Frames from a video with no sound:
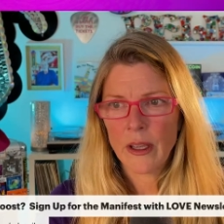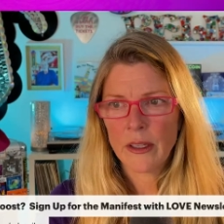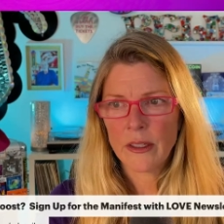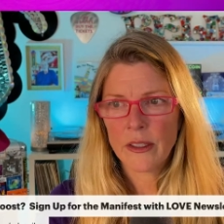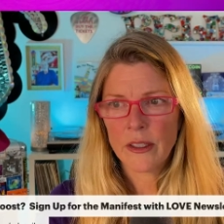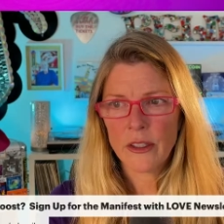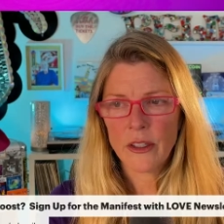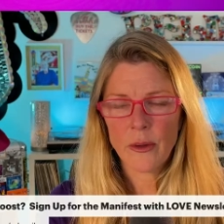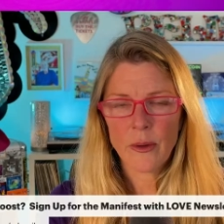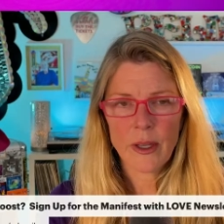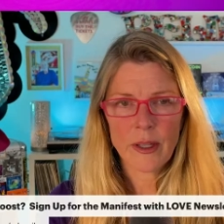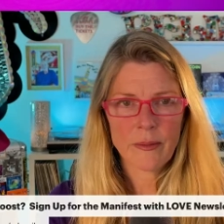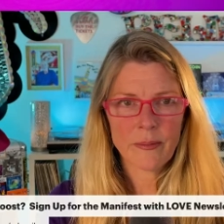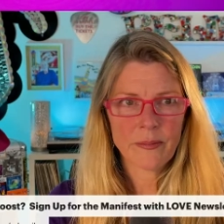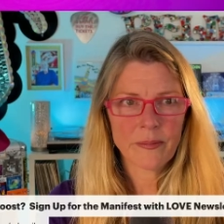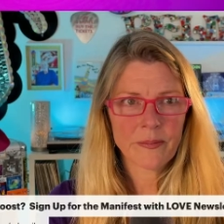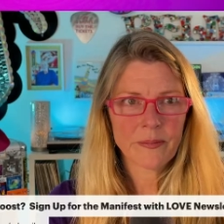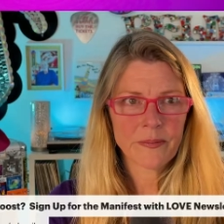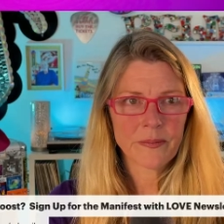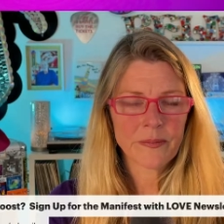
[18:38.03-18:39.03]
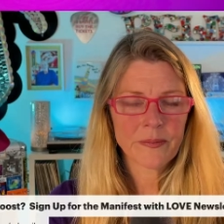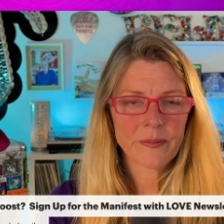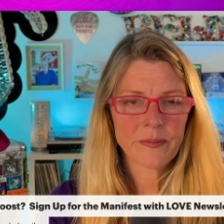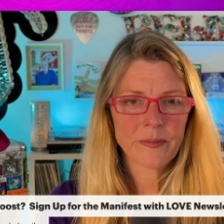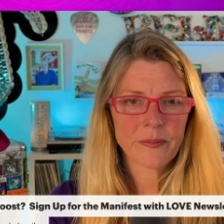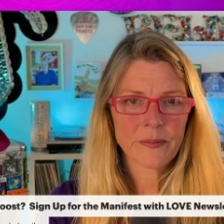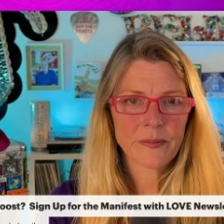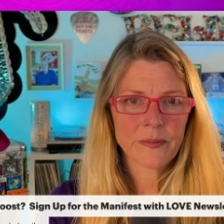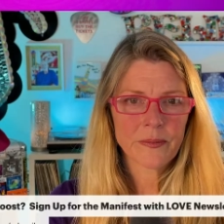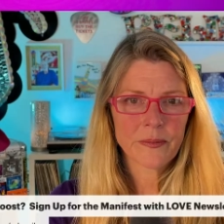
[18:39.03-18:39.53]
to do it
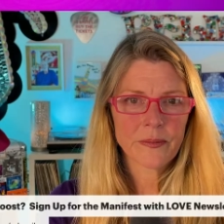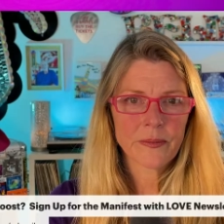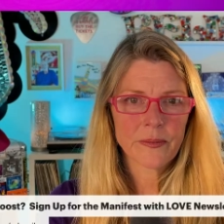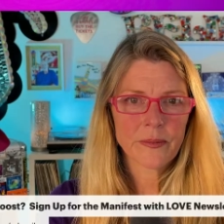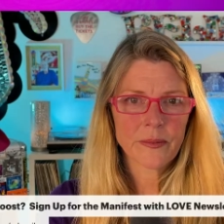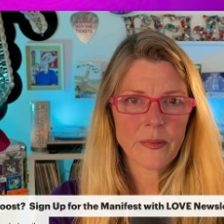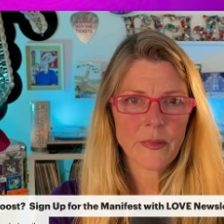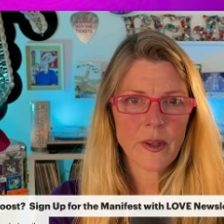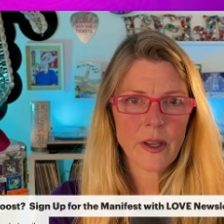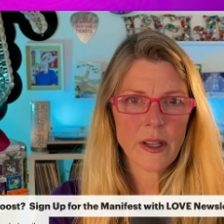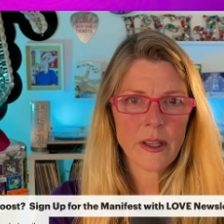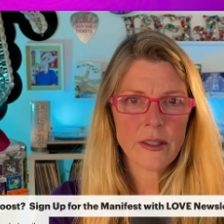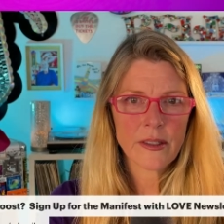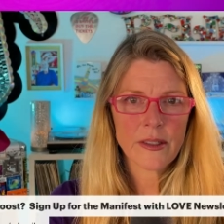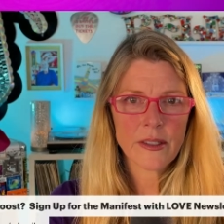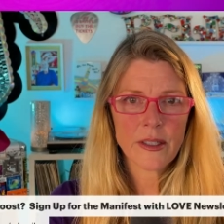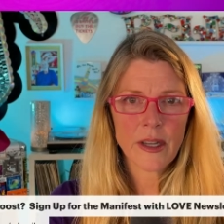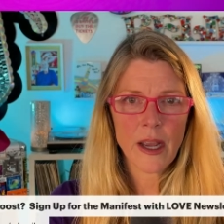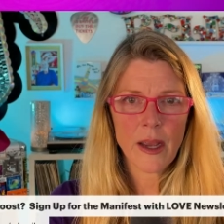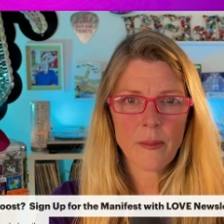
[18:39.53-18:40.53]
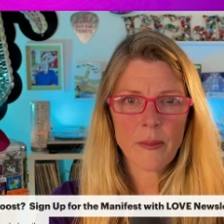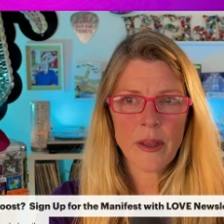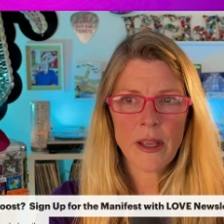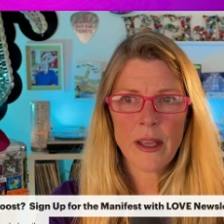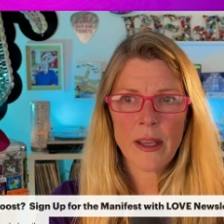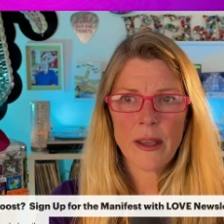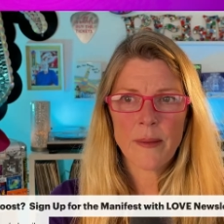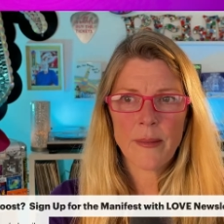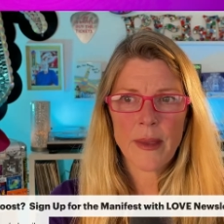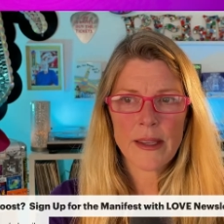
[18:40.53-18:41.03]
and stop
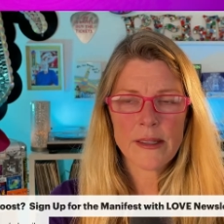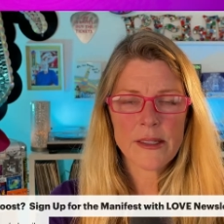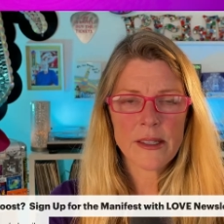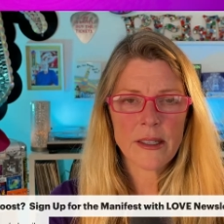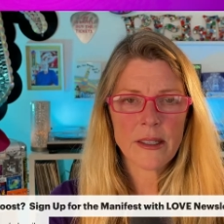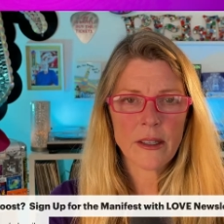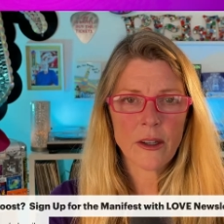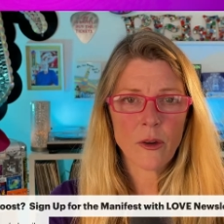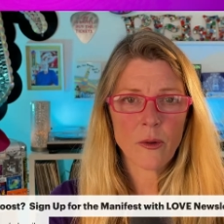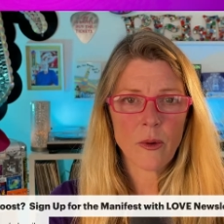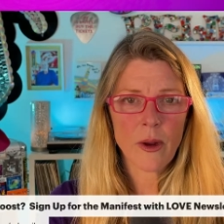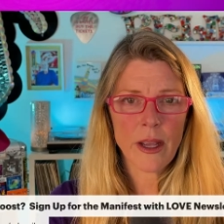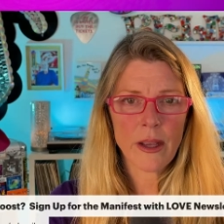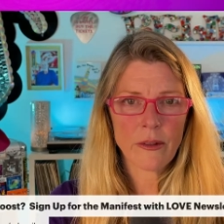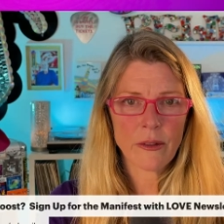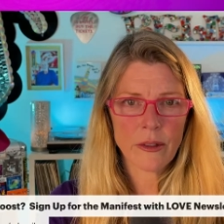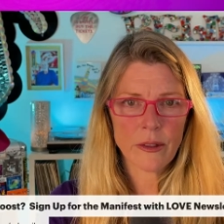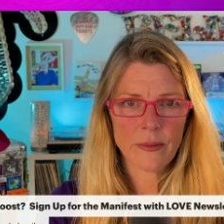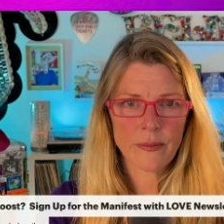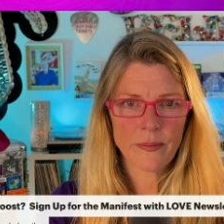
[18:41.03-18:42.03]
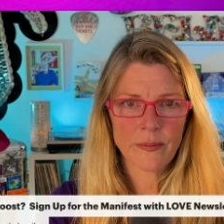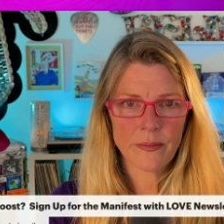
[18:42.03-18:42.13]
messing around.